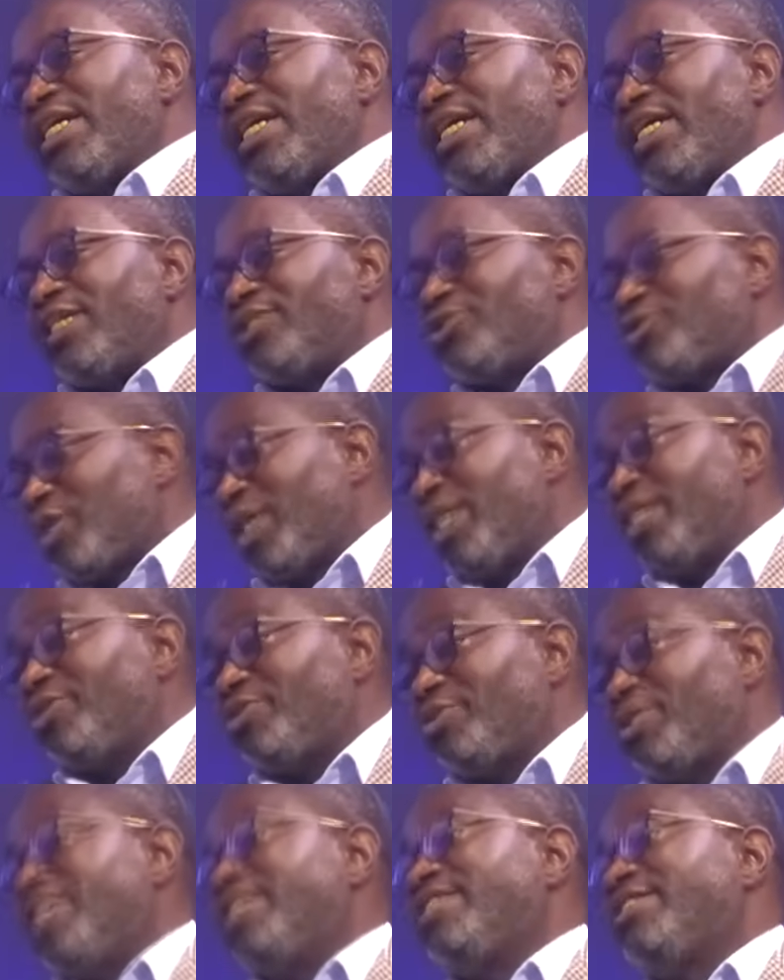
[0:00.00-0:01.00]
In
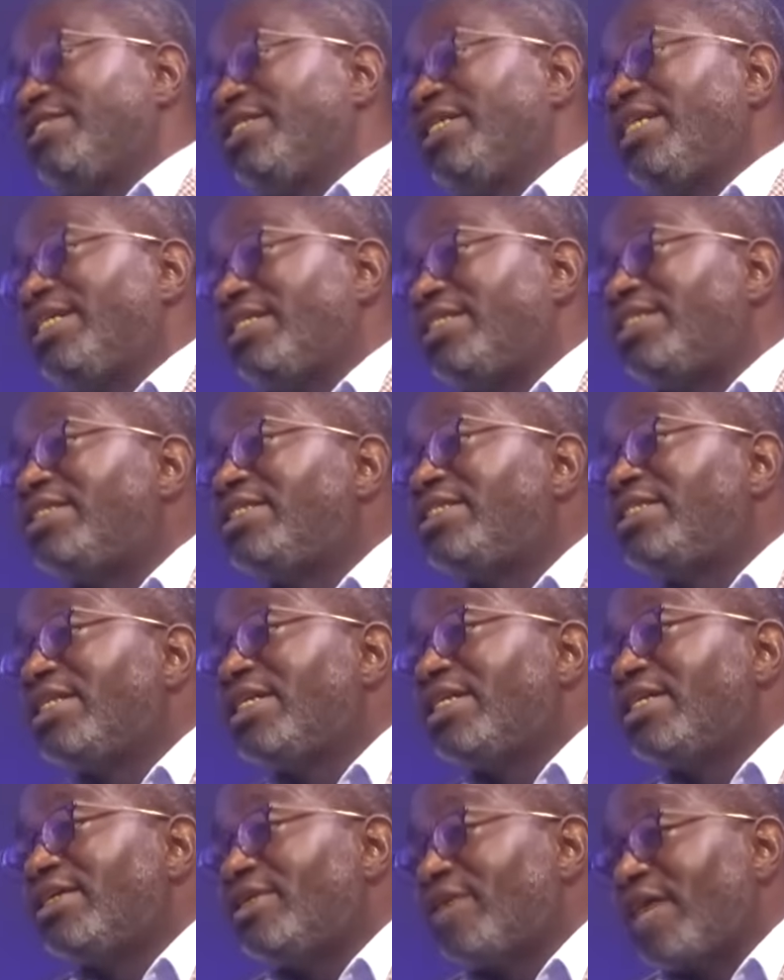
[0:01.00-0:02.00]
2026,
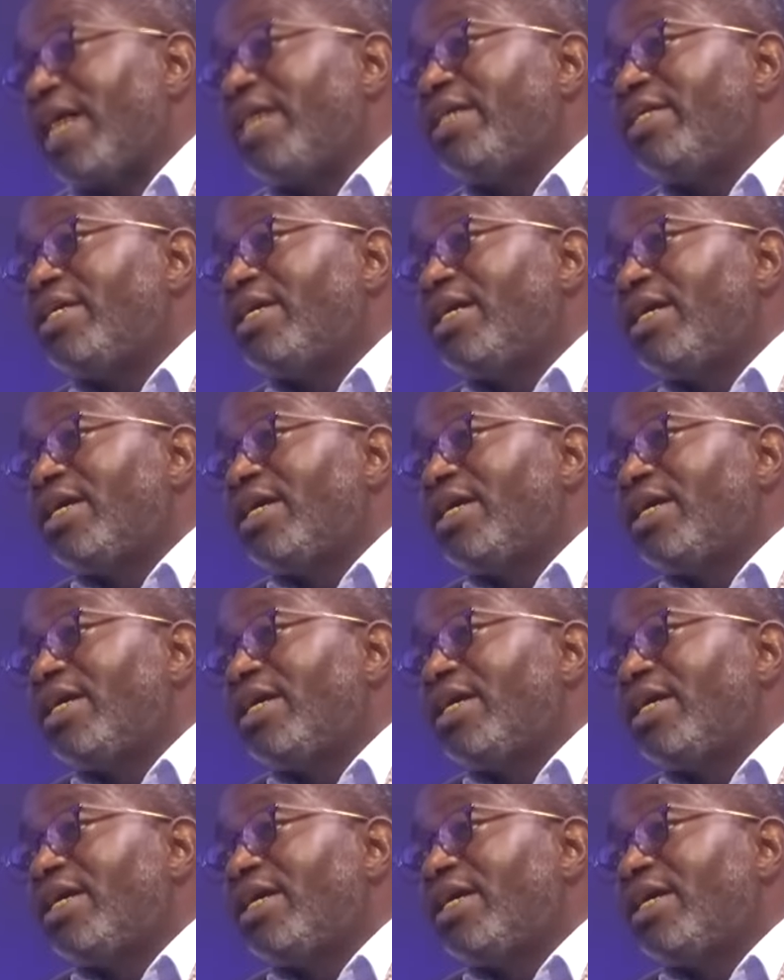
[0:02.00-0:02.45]
right,